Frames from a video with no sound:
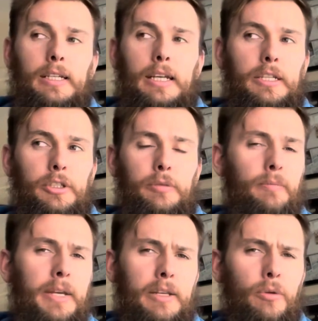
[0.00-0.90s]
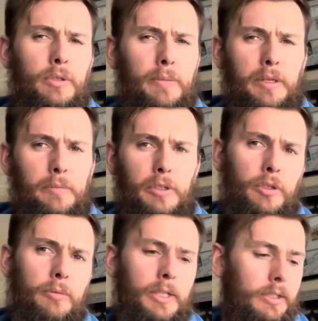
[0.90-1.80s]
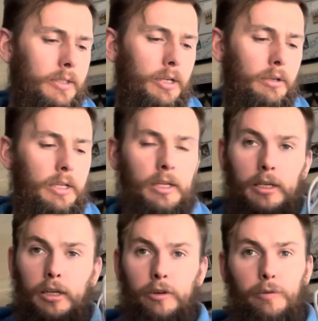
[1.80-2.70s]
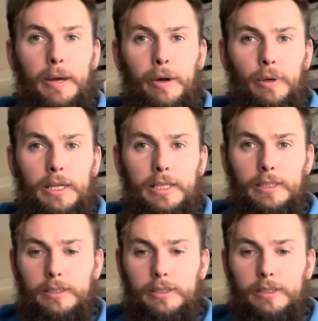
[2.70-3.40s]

And it just always makes me dubious. So another power lead.